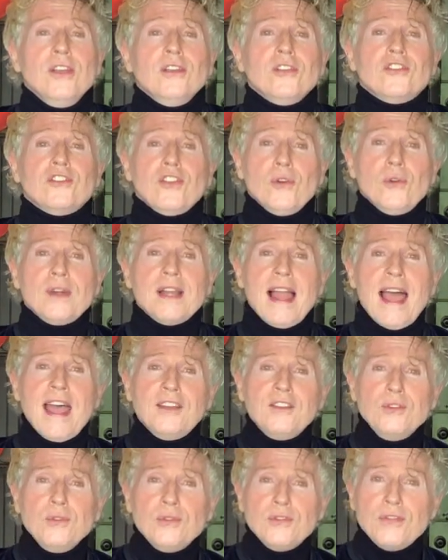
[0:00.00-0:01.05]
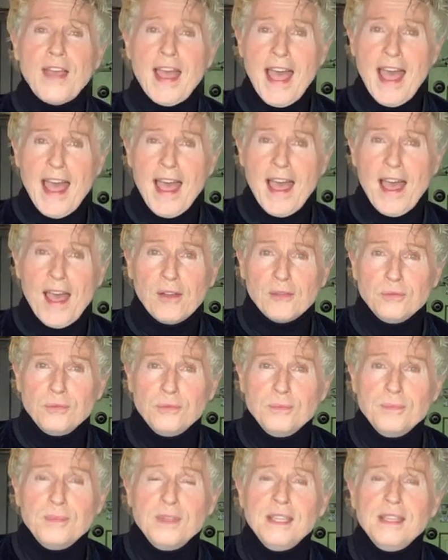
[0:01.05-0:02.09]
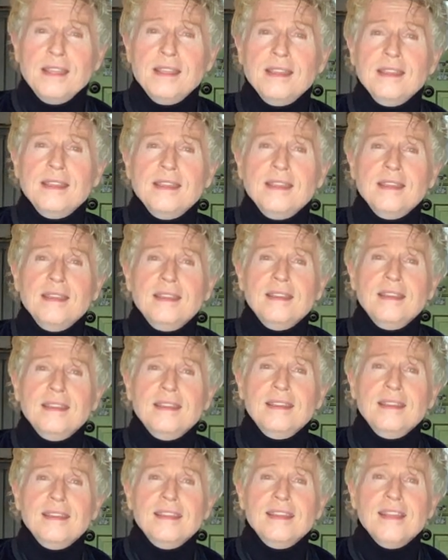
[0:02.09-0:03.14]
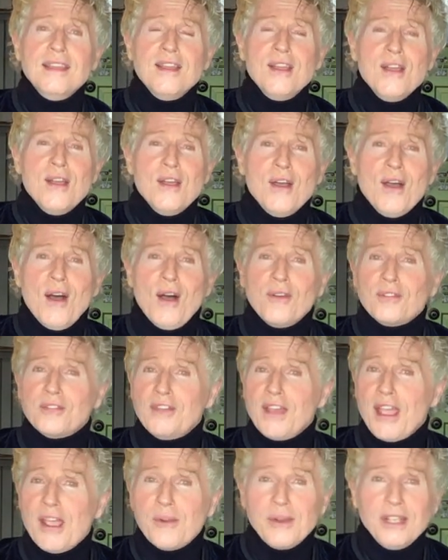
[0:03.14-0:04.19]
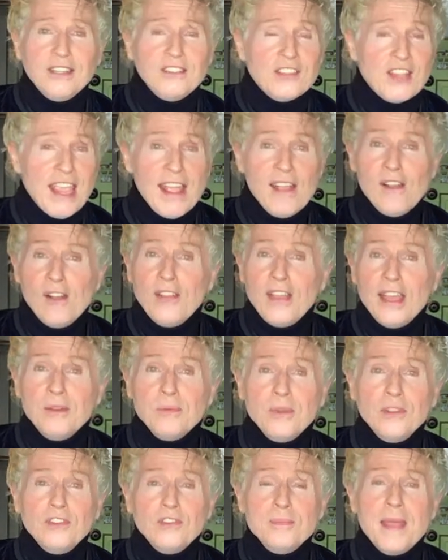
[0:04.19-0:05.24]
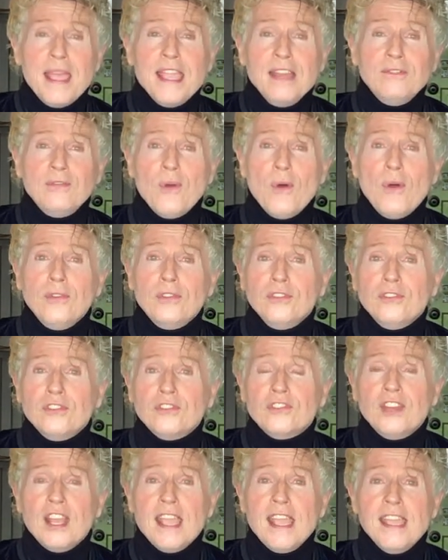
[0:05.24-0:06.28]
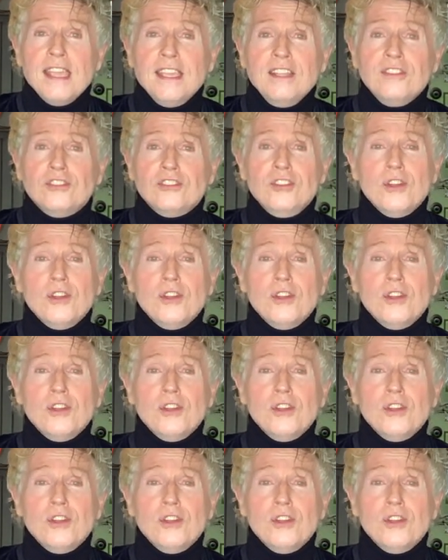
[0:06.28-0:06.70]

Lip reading: So glad you found me, a fairy tale that was made for the stage.